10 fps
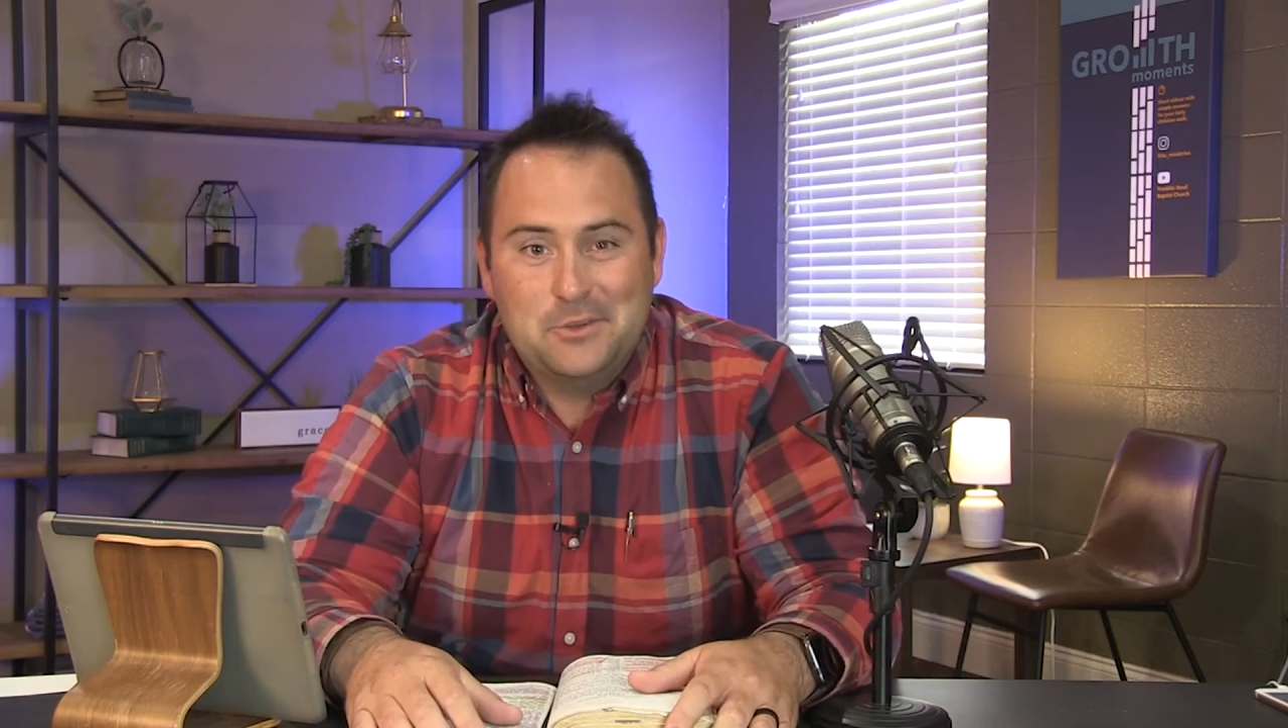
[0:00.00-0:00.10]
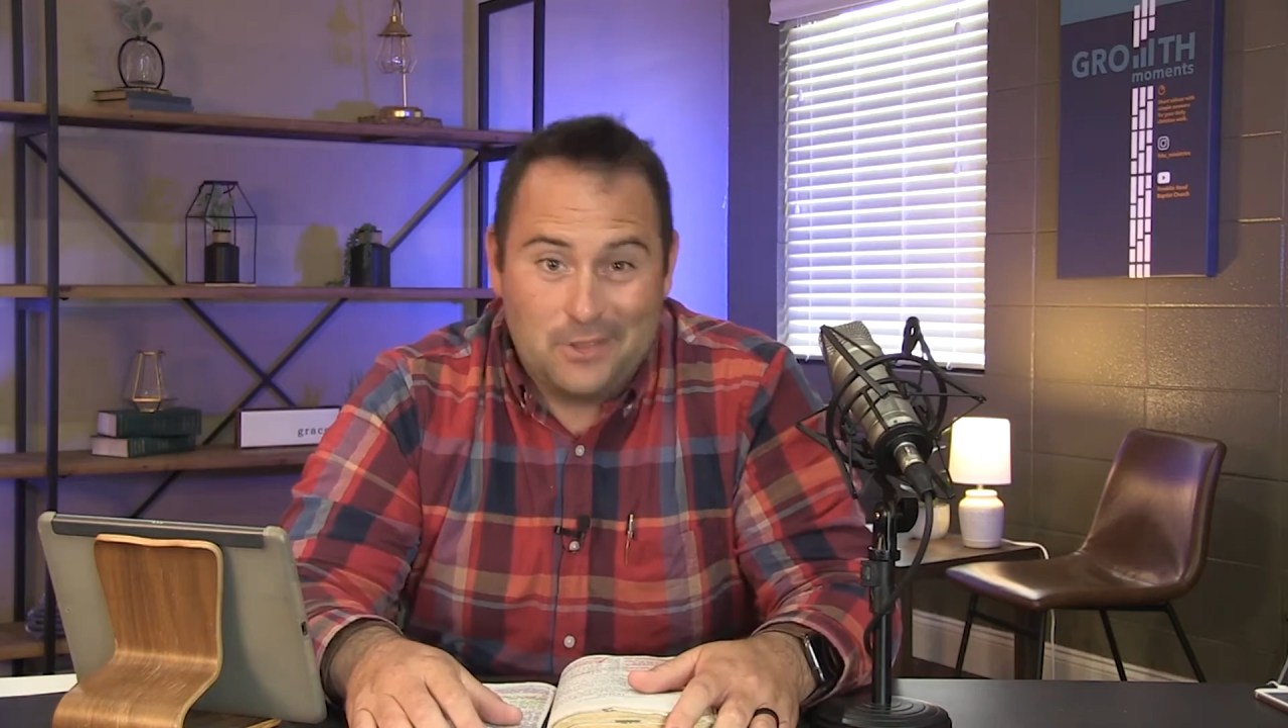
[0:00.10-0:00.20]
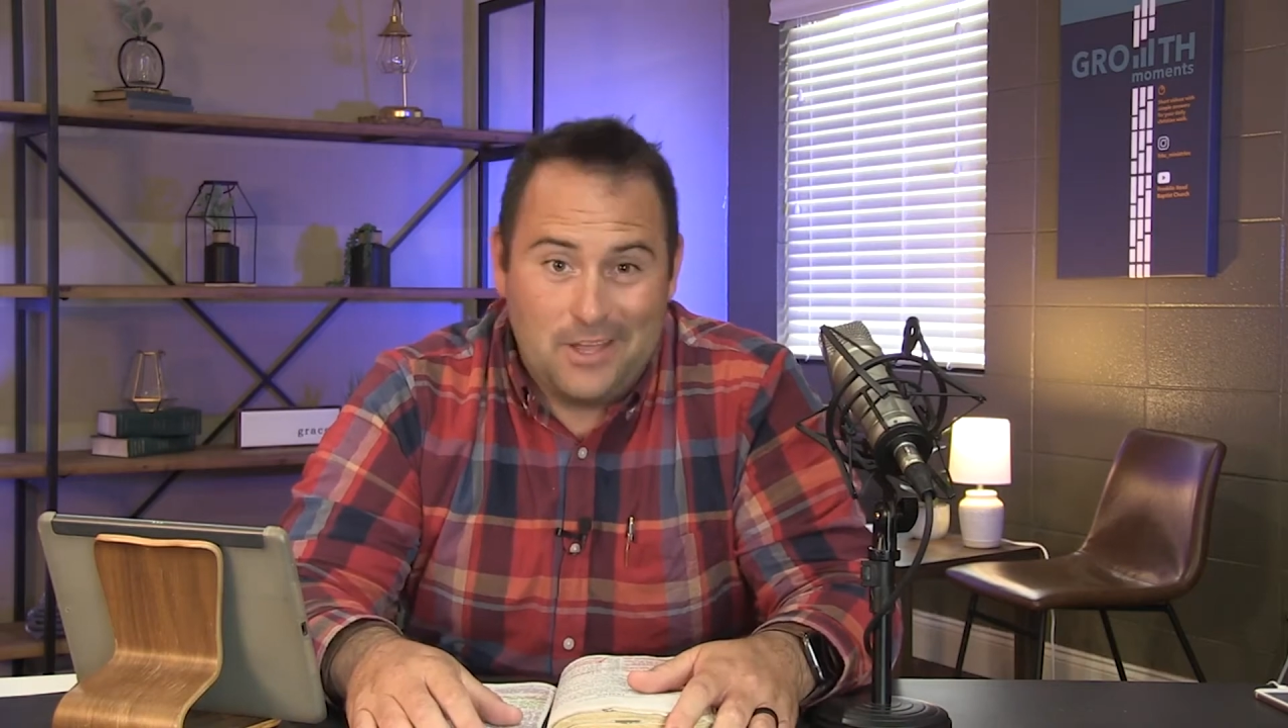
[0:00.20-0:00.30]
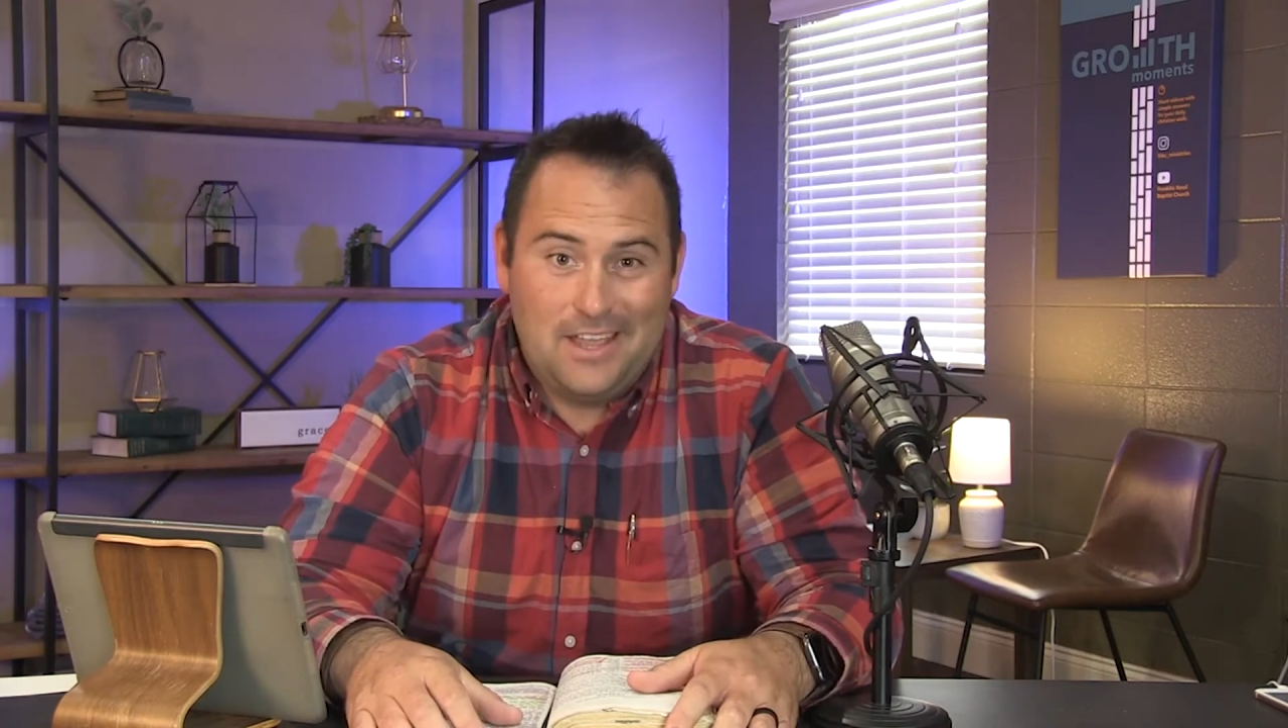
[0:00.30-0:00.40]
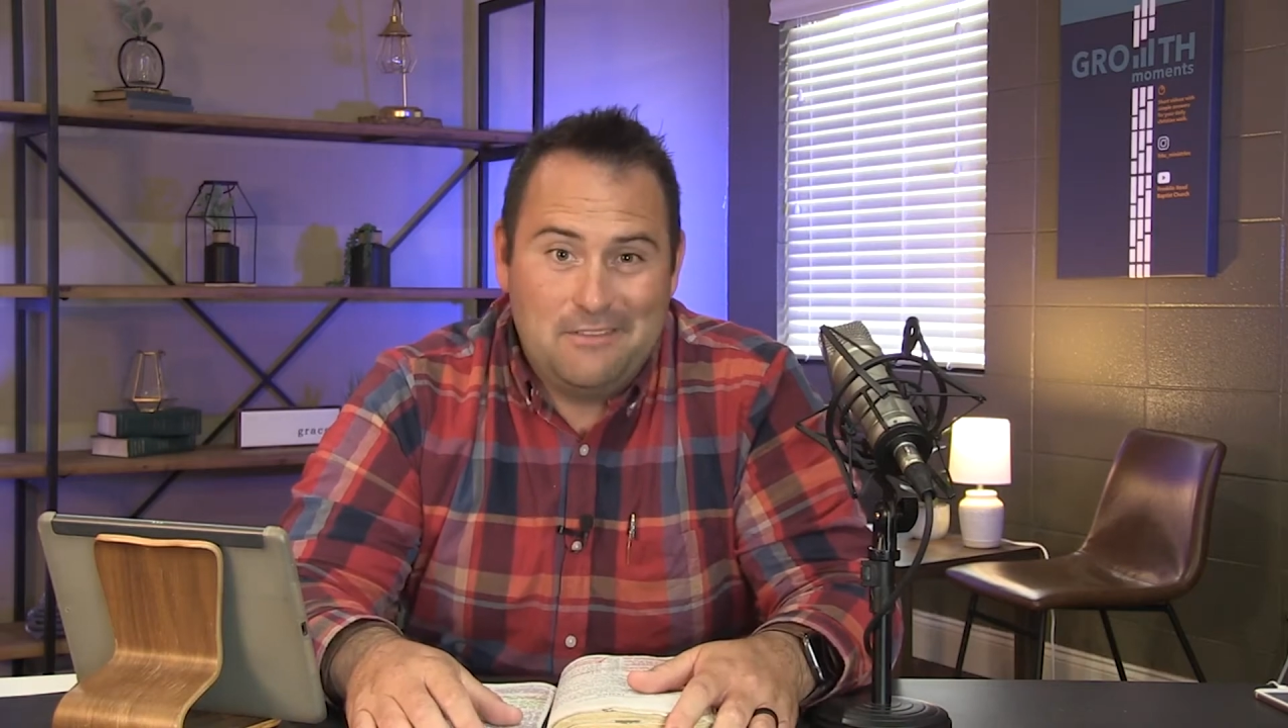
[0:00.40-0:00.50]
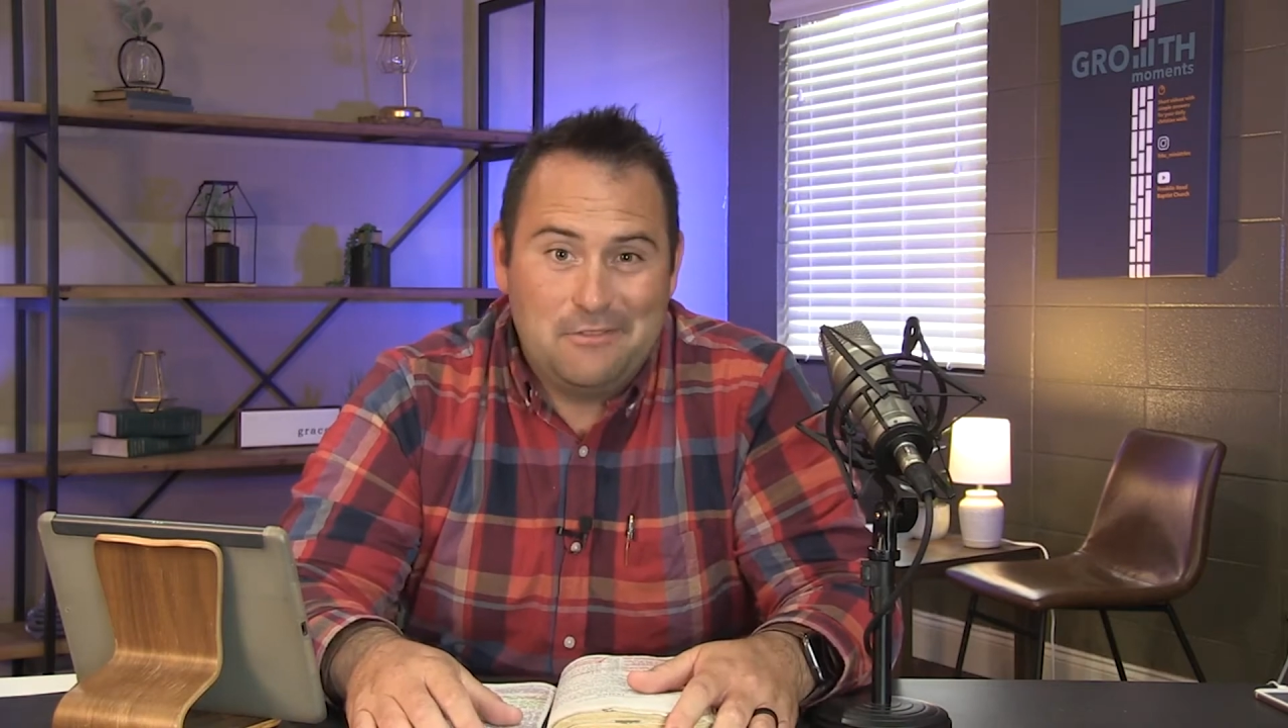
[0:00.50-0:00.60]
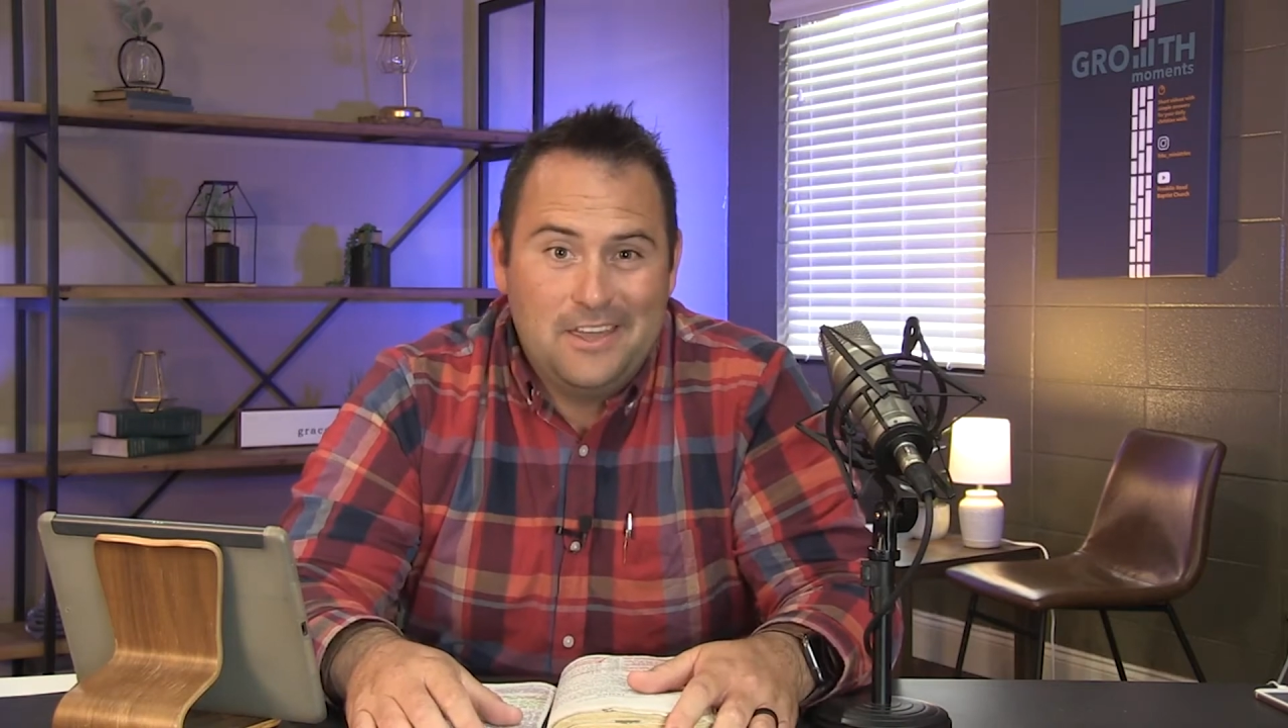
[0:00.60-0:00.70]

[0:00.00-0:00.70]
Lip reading: your life.